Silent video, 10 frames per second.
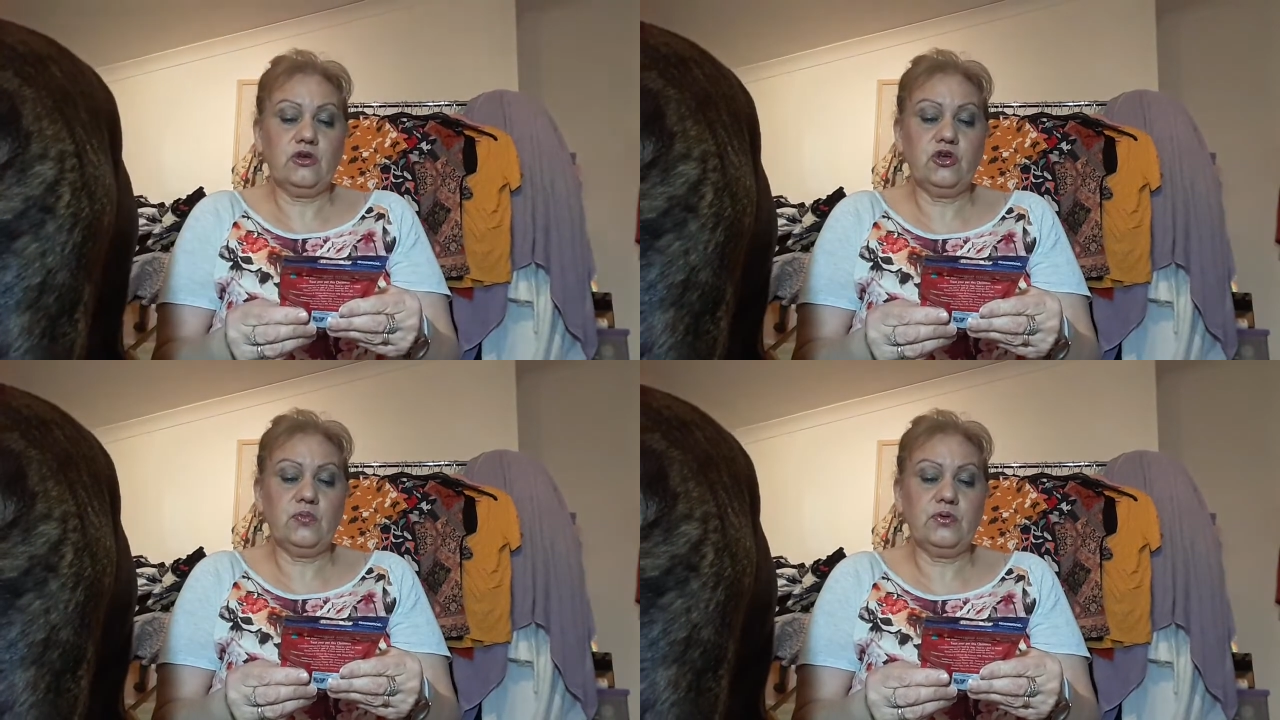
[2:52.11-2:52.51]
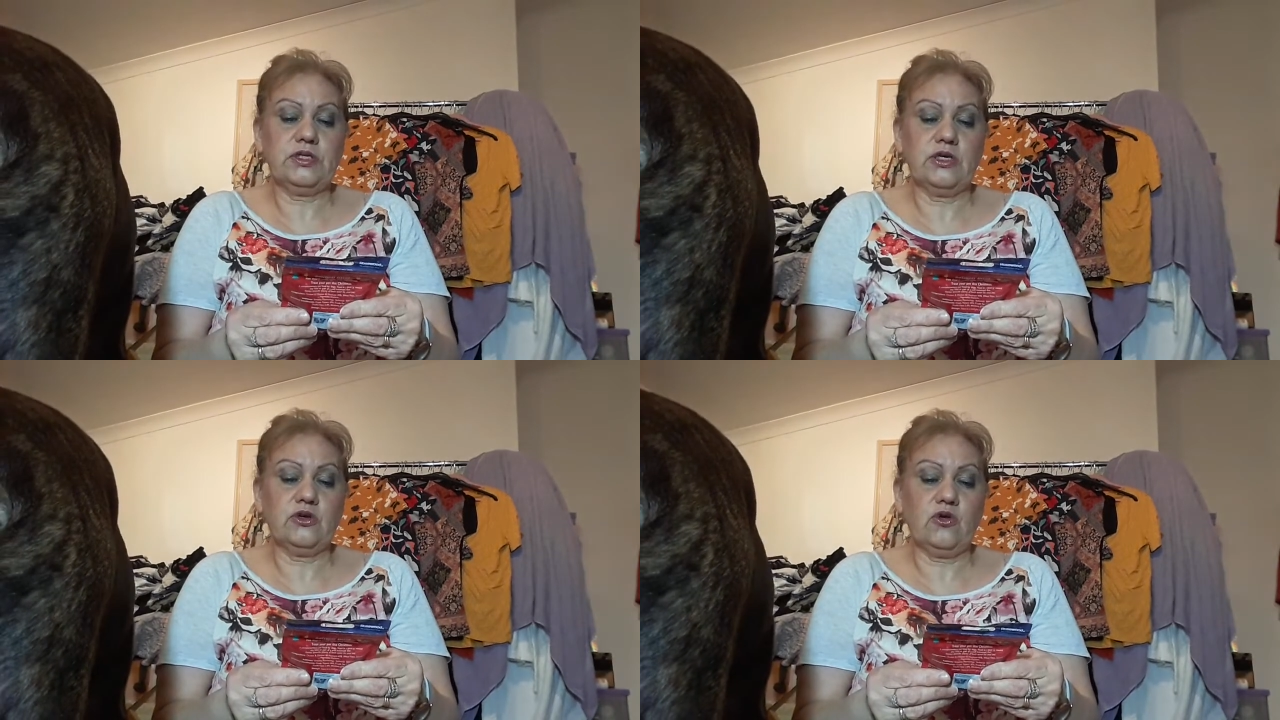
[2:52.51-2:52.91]

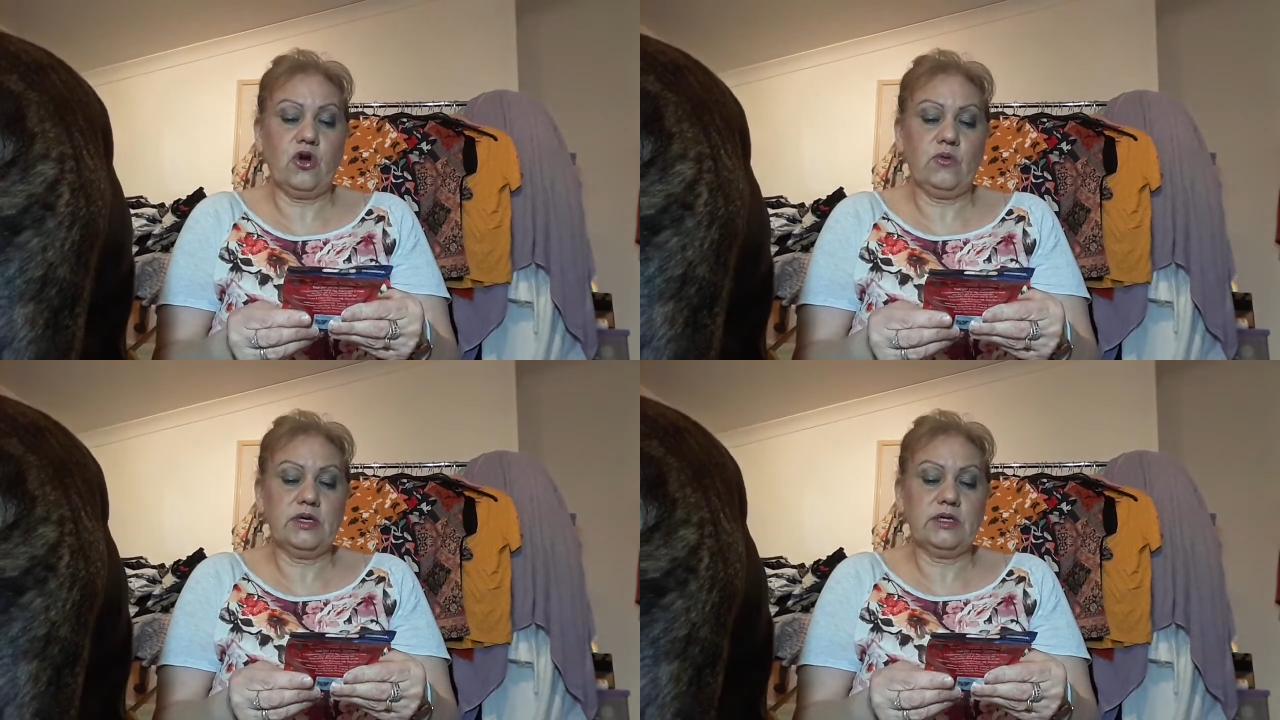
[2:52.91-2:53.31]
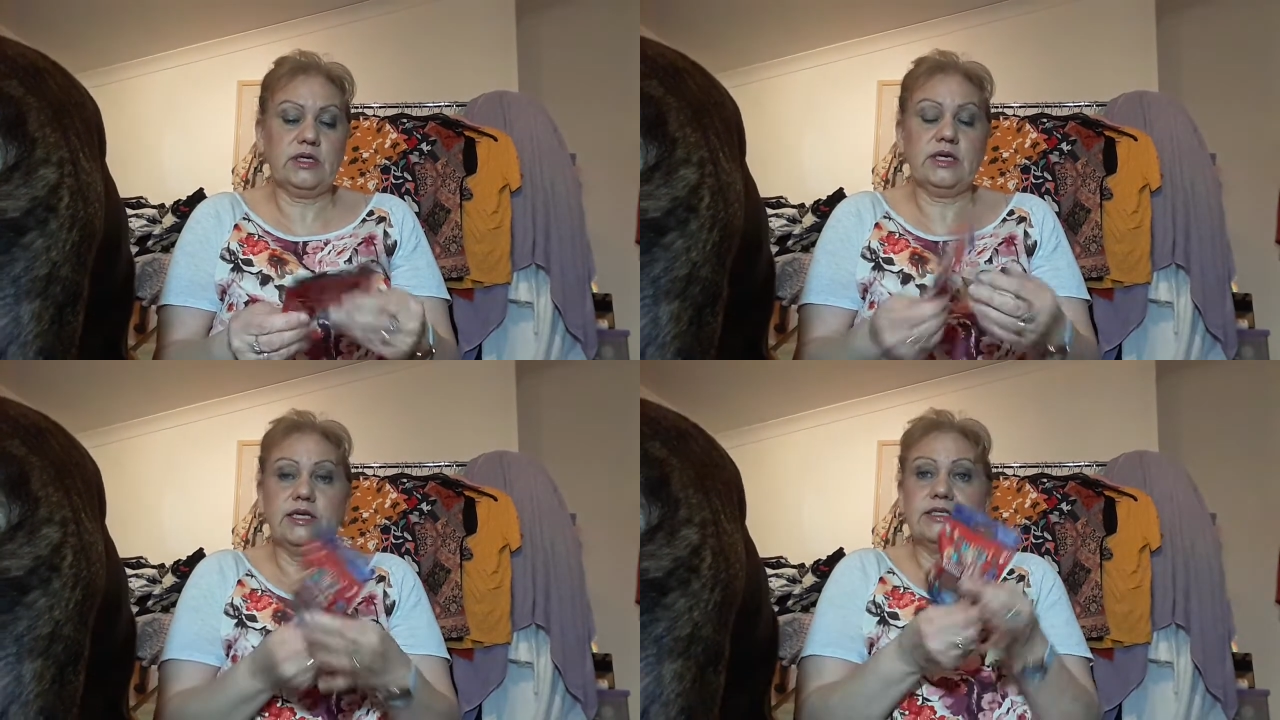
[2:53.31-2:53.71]
Cupid and Comet
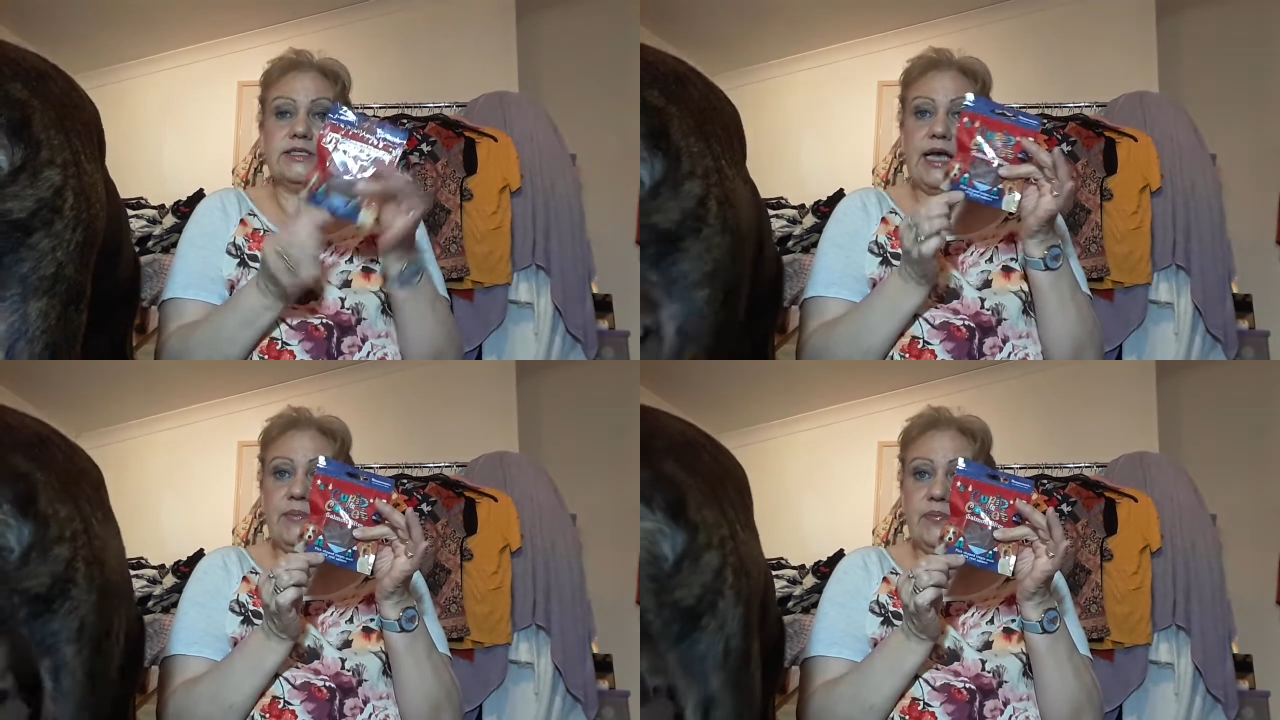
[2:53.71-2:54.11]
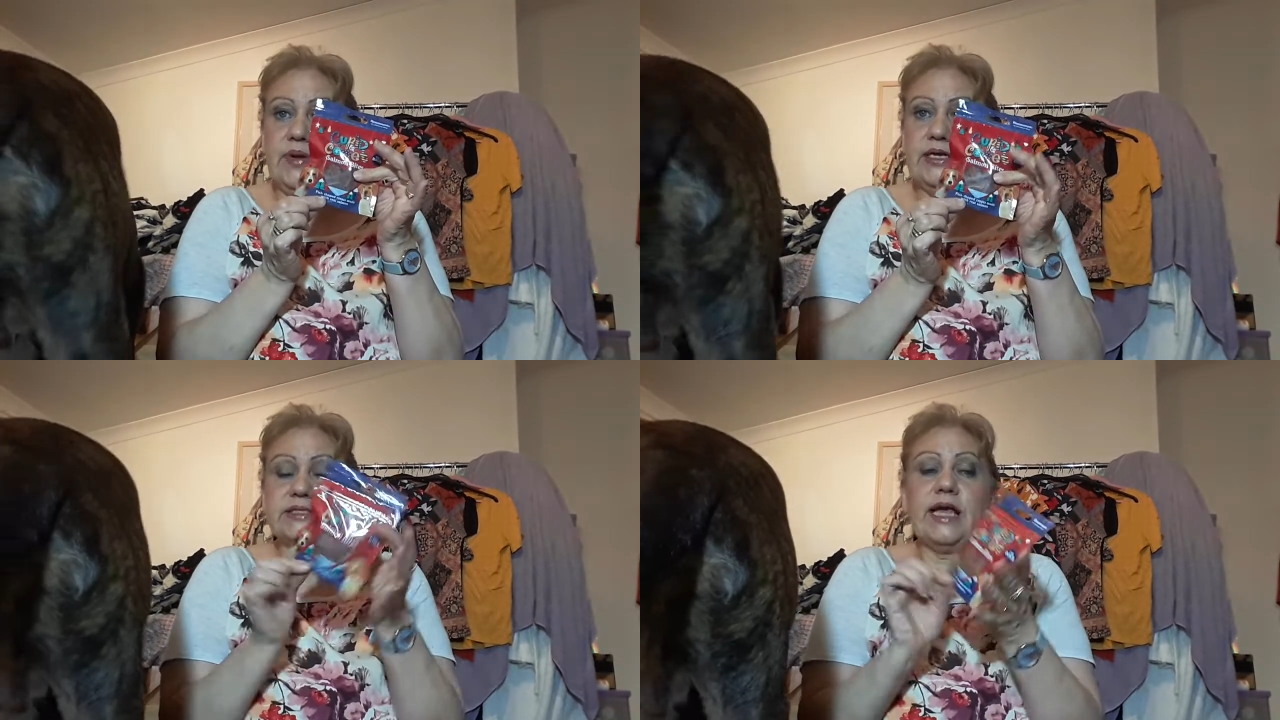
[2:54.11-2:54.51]
salmon
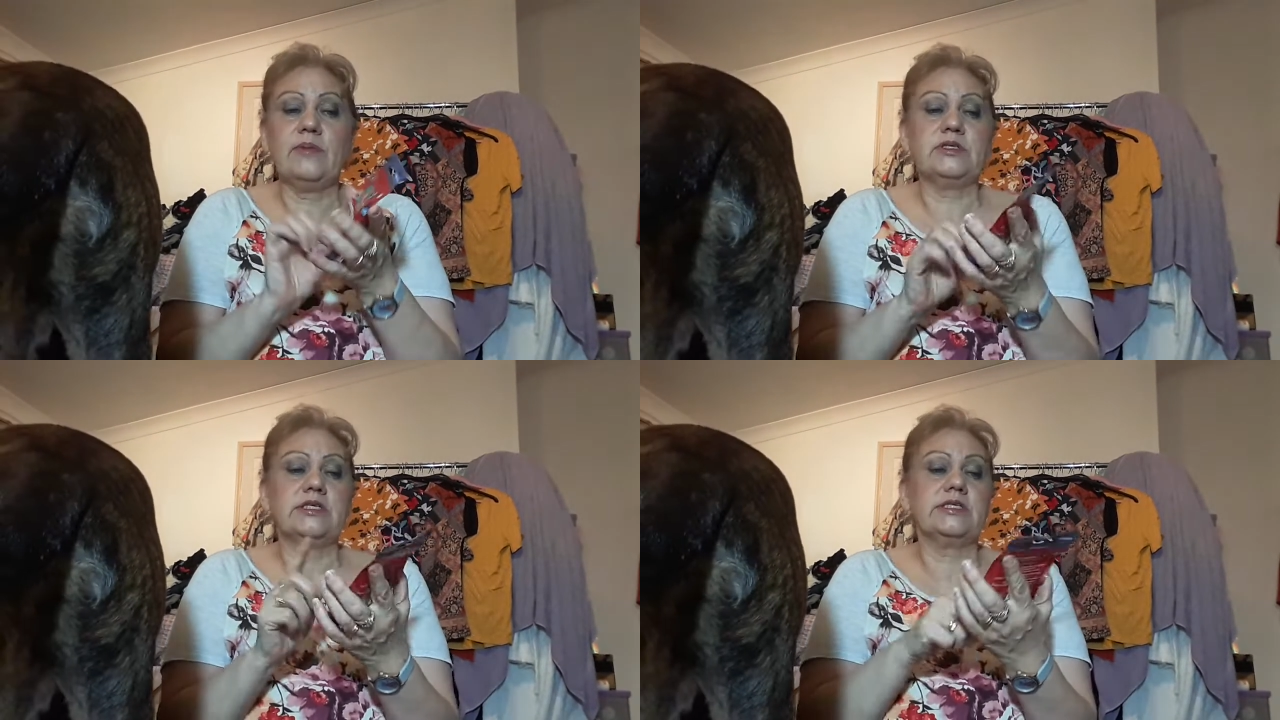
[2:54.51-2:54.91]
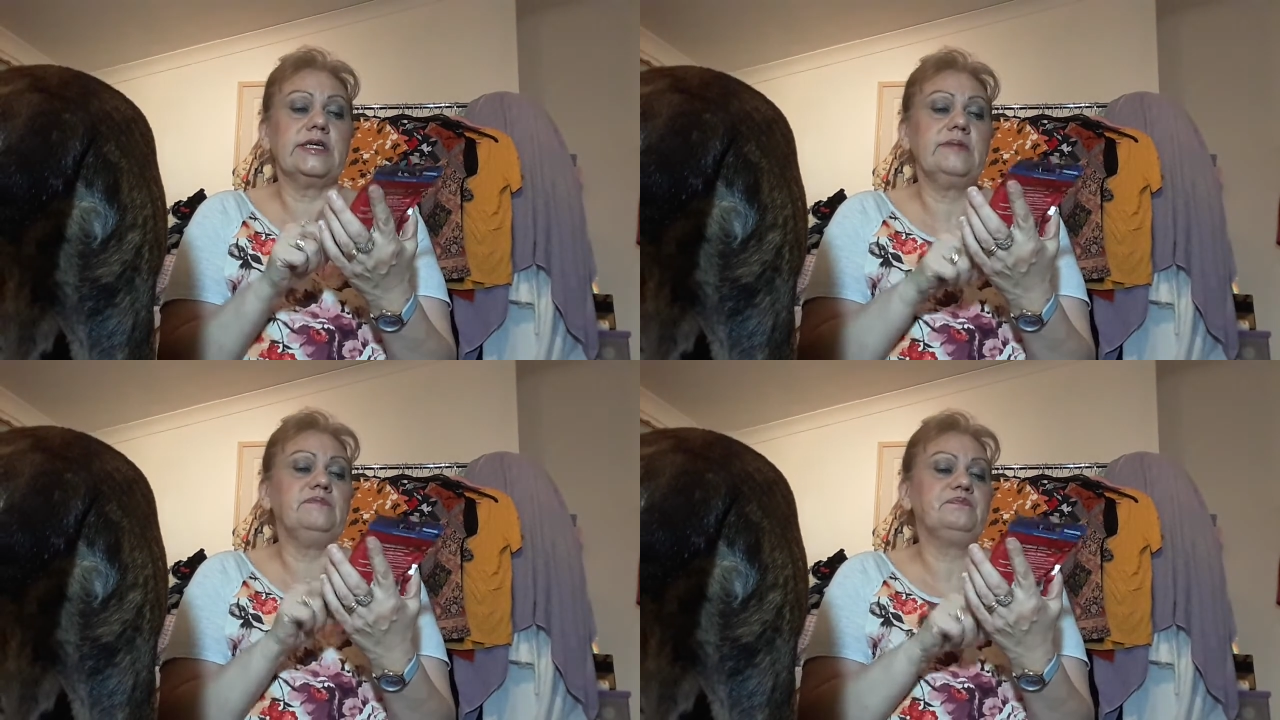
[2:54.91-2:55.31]
bites. That was the
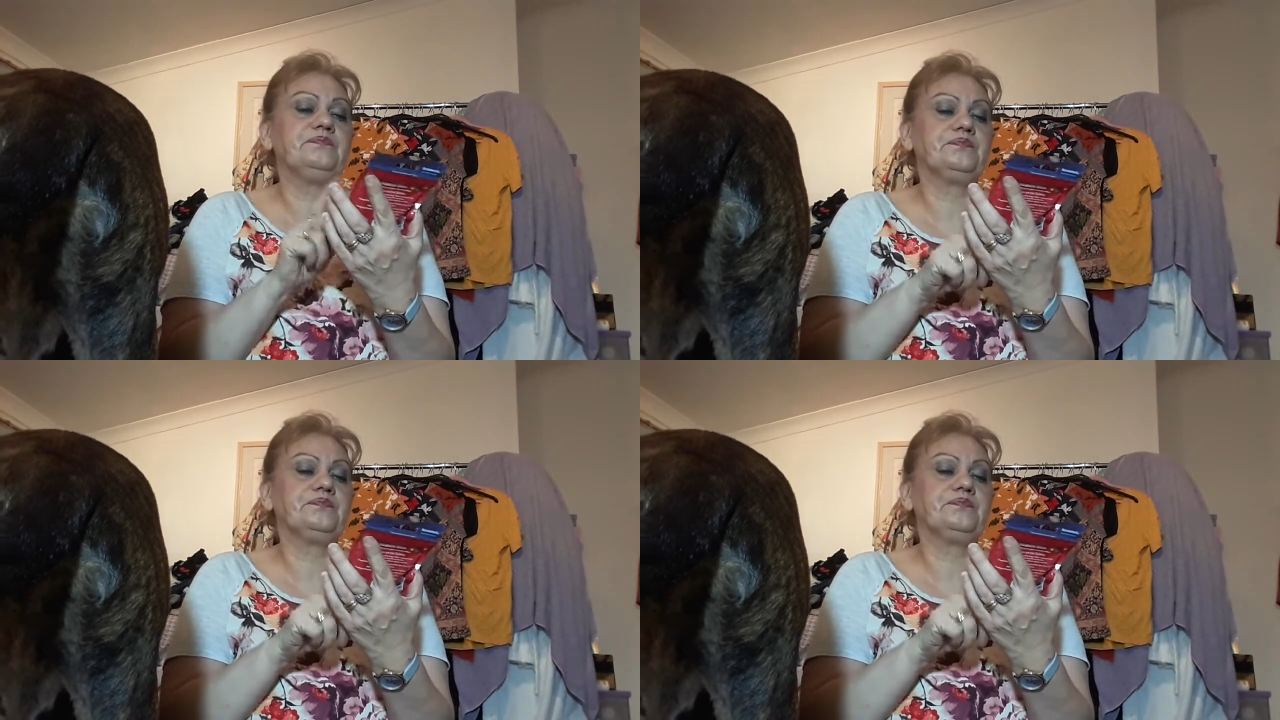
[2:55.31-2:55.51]
same...